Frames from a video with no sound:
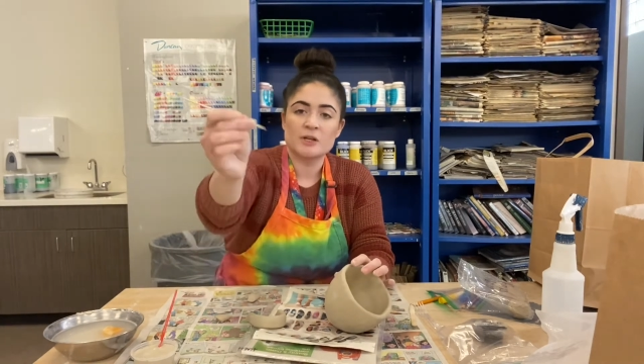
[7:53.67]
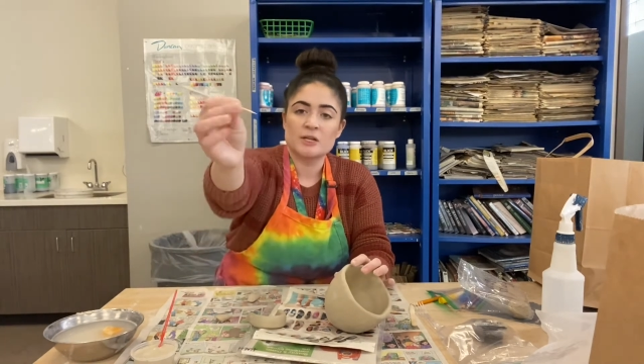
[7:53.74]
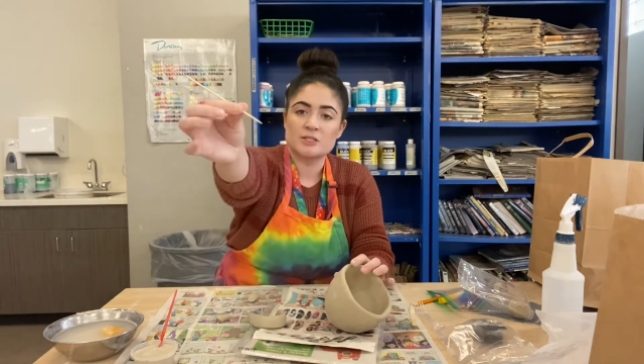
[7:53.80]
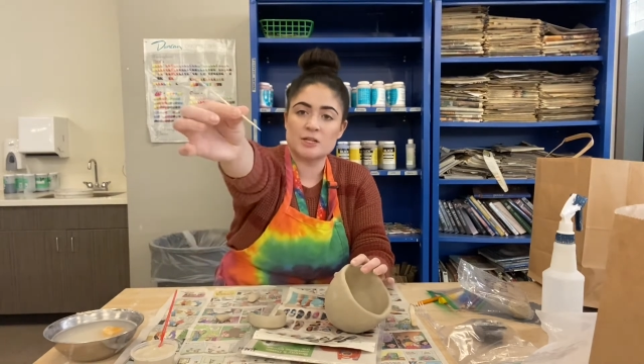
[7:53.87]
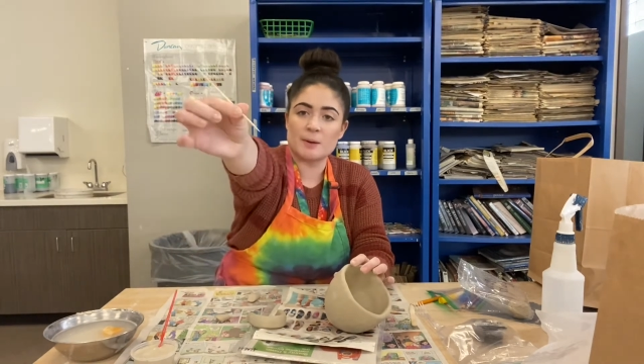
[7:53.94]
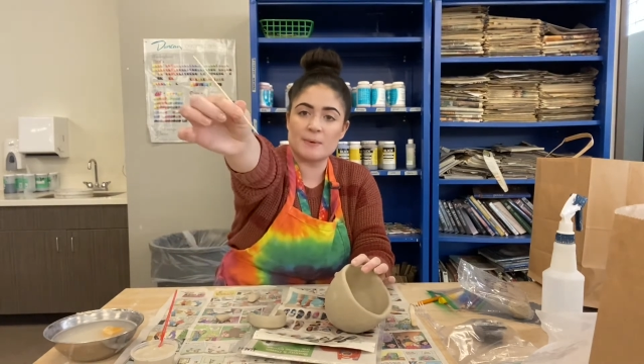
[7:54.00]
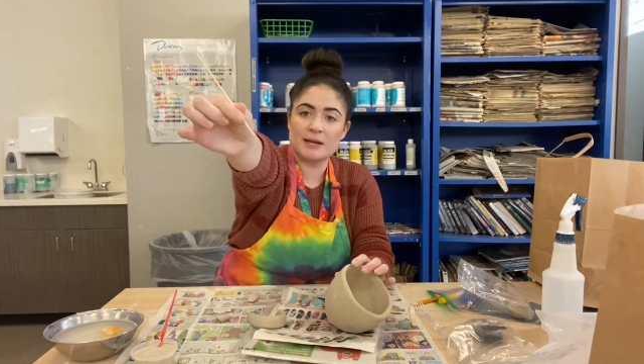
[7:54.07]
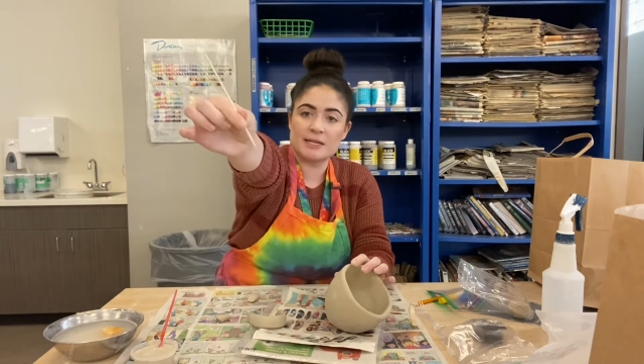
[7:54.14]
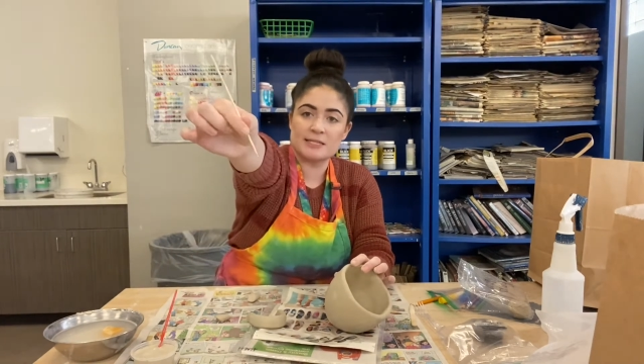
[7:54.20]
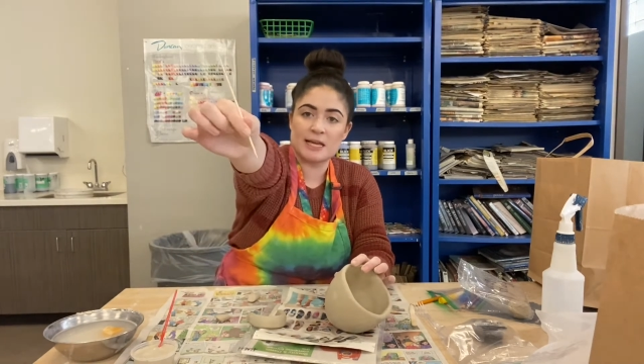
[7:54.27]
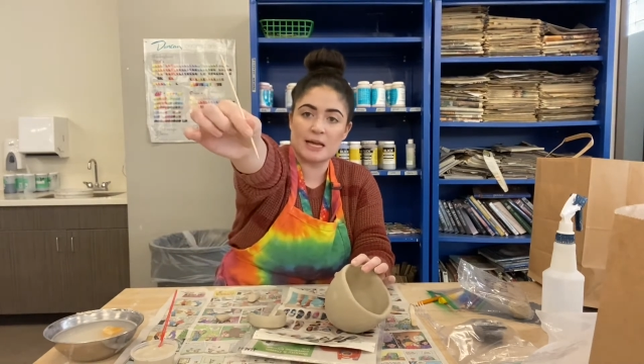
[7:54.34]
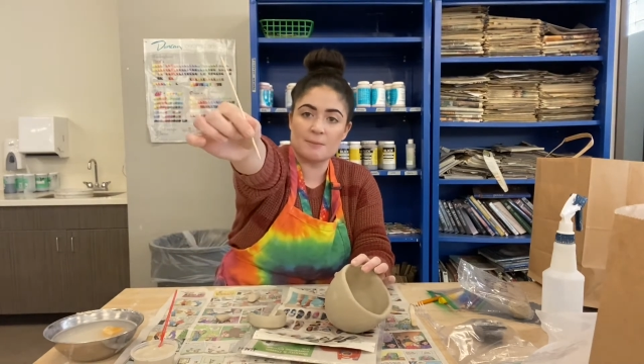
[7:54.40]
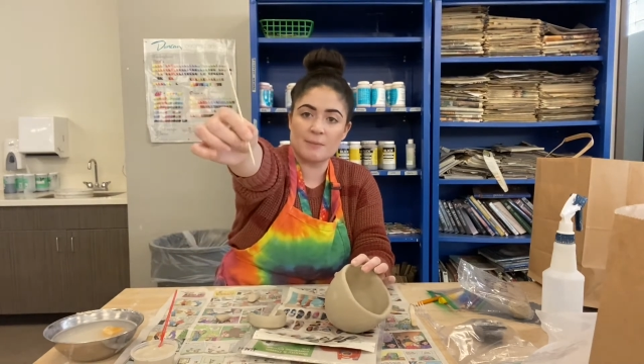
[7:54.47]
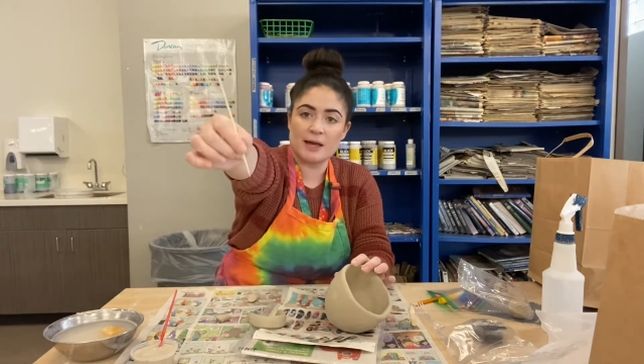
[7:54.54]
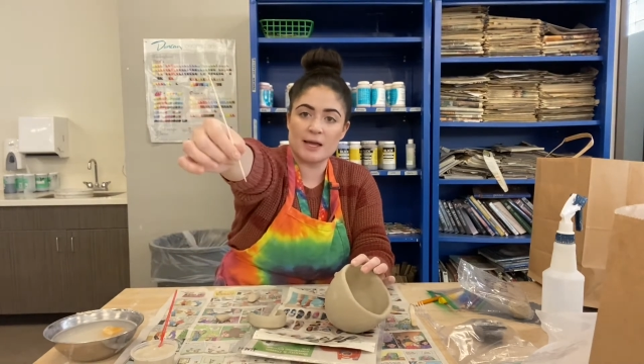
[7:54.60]
So I'm gonna
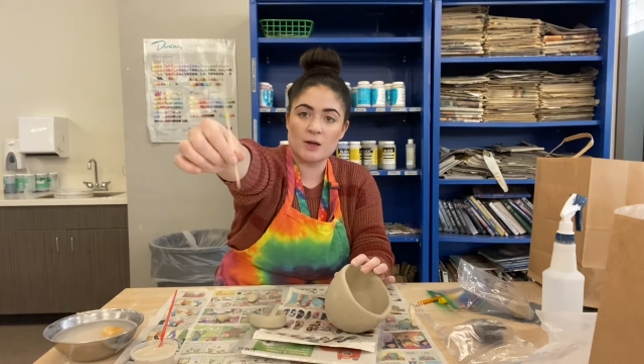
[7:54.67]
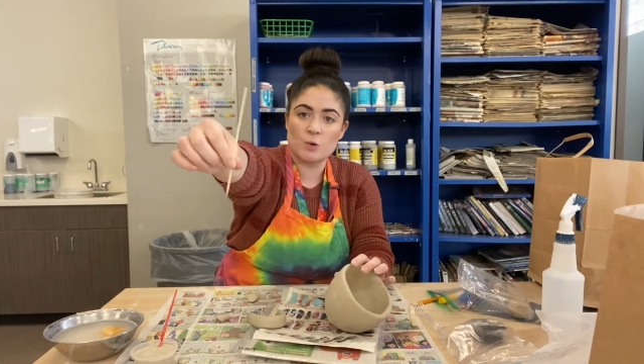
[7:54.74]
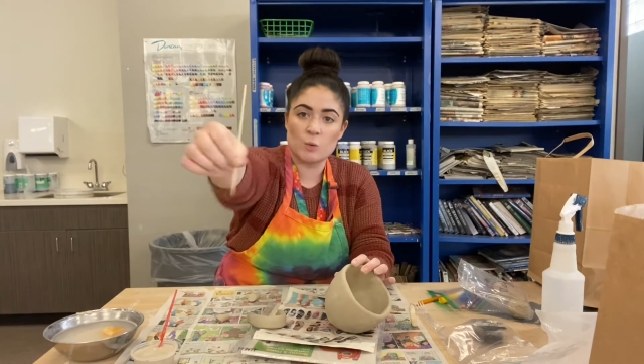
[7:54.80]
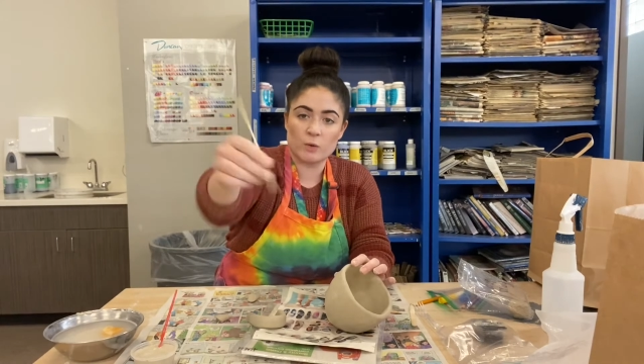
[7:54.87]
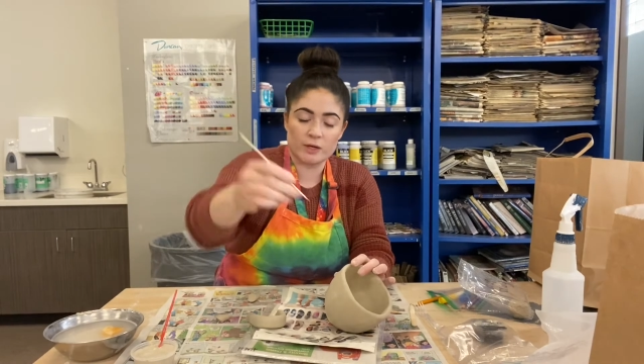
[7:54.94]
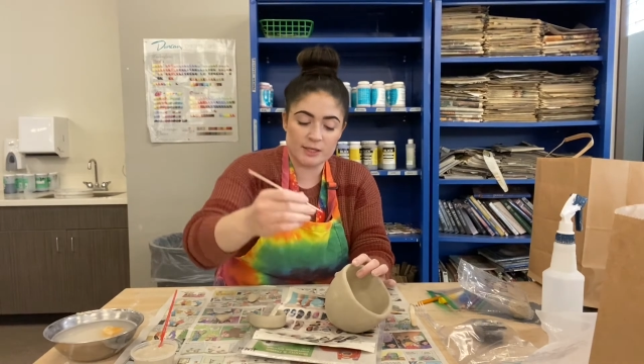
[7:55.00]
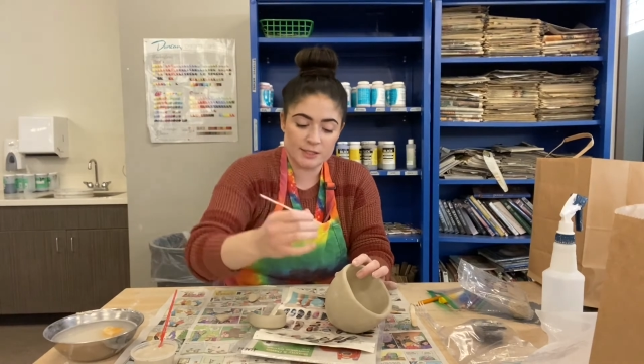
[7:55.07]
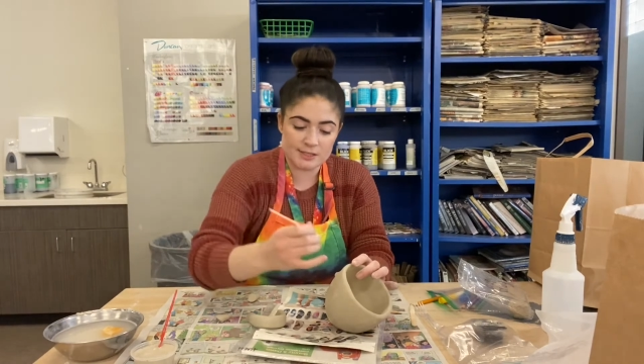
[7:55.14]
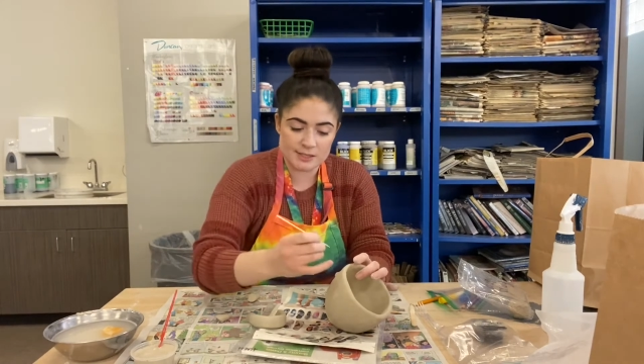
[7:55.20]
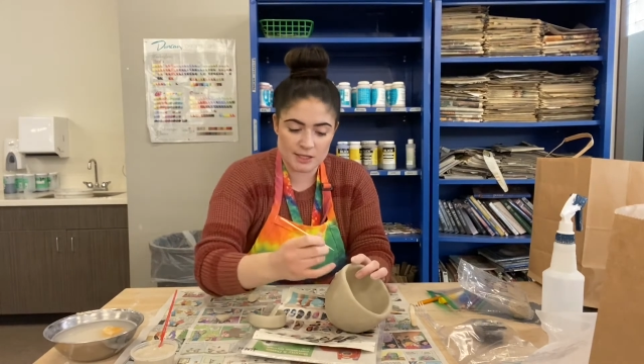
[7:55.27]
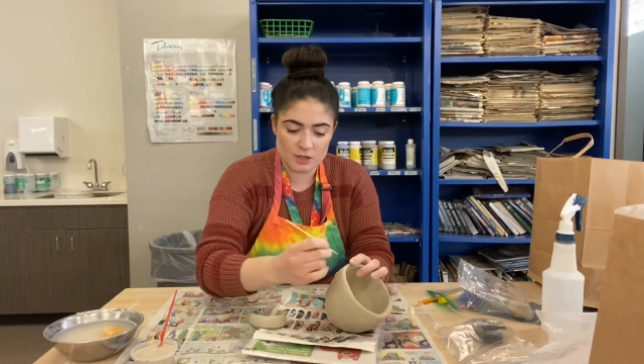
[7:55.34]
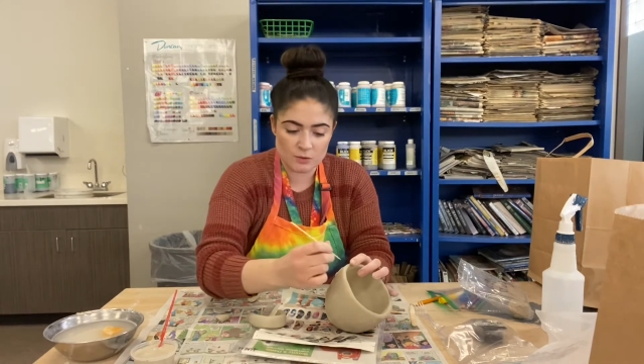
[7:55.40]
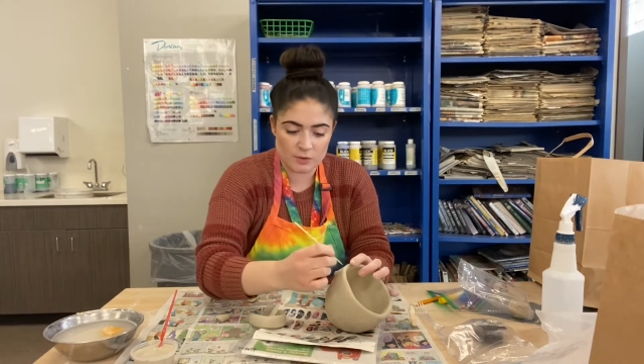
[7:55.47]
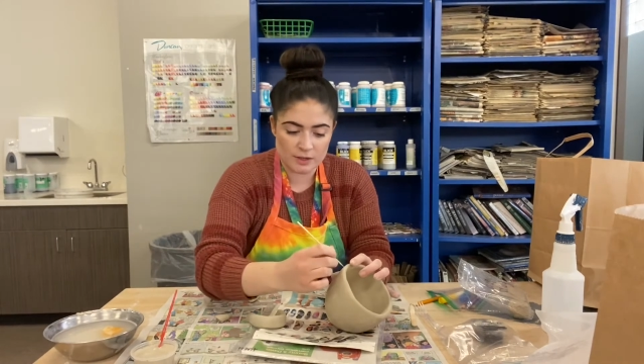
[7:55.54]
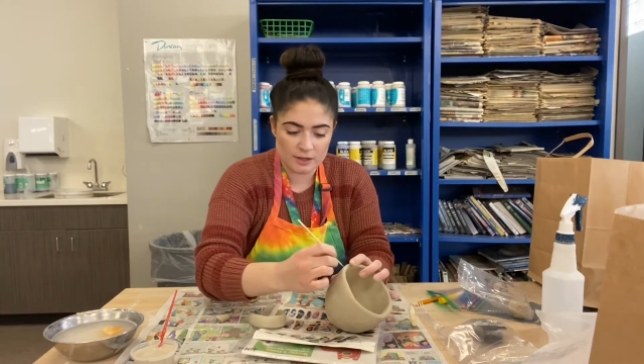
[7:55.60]
take my wooden
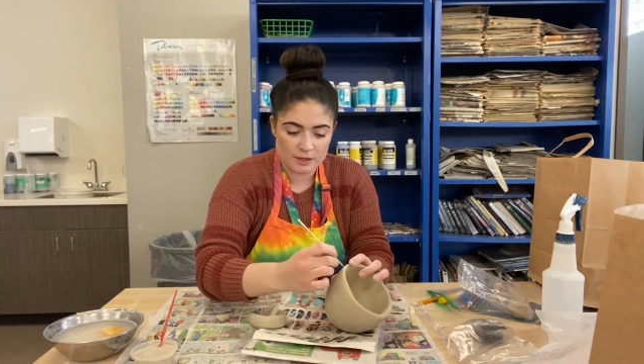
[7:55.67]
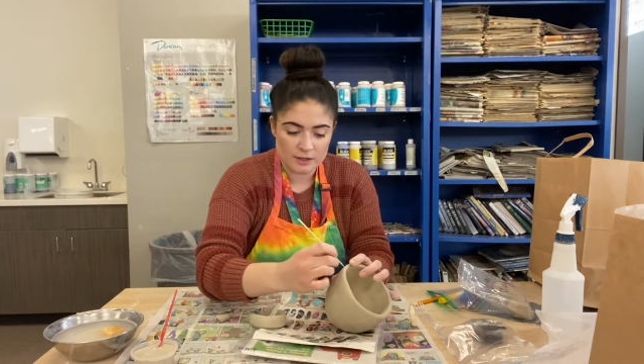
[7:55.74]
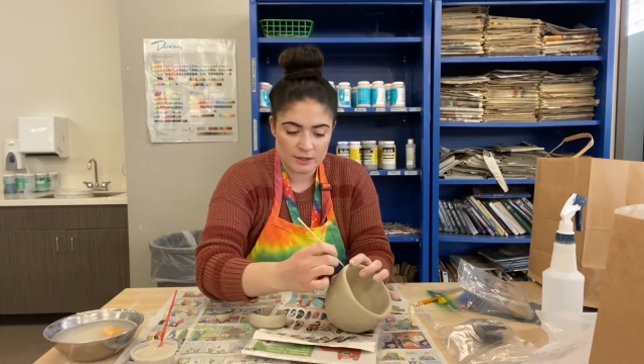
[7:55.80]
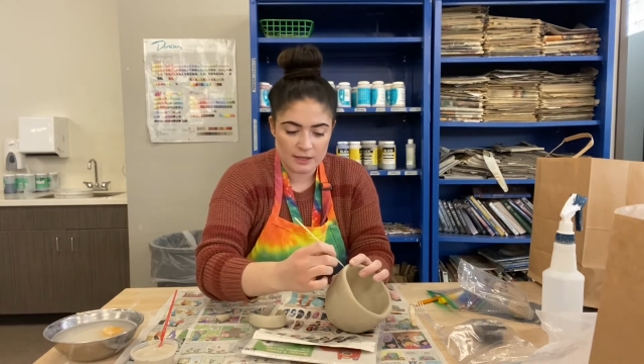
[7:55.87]
skewer,